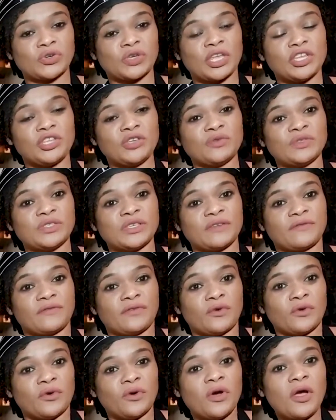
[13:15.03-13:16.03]
You can use it
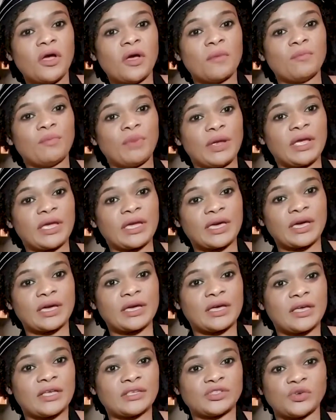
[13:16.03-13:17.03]
for
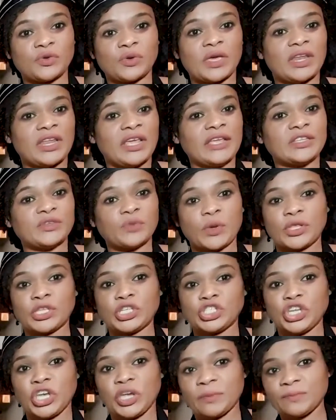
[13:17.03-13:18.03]
burgers, you can eat with
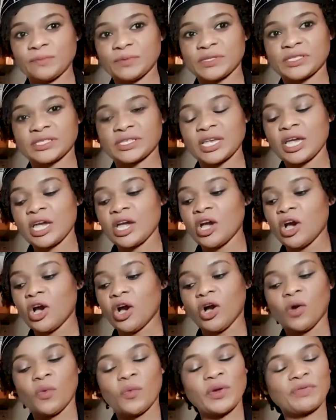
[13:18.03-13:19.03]
chips
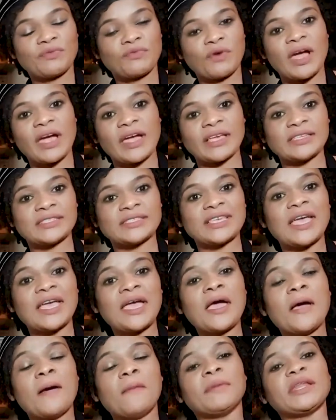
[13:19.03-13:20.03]
or with rice,
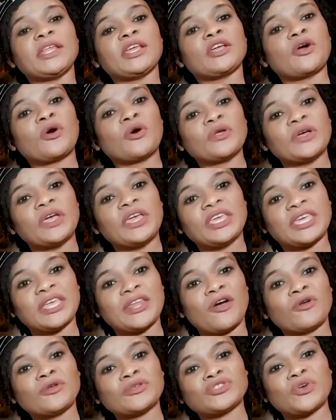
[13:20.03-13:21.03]
but it
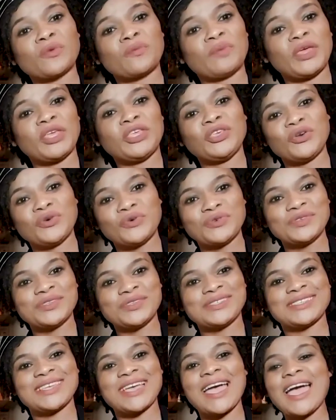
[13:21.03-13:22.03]
can also be
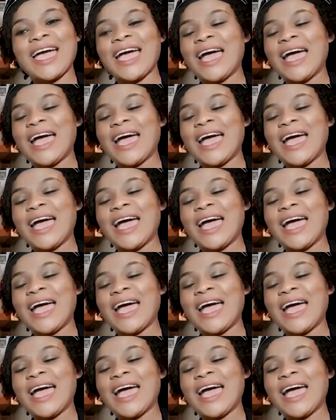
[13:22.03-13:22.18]
used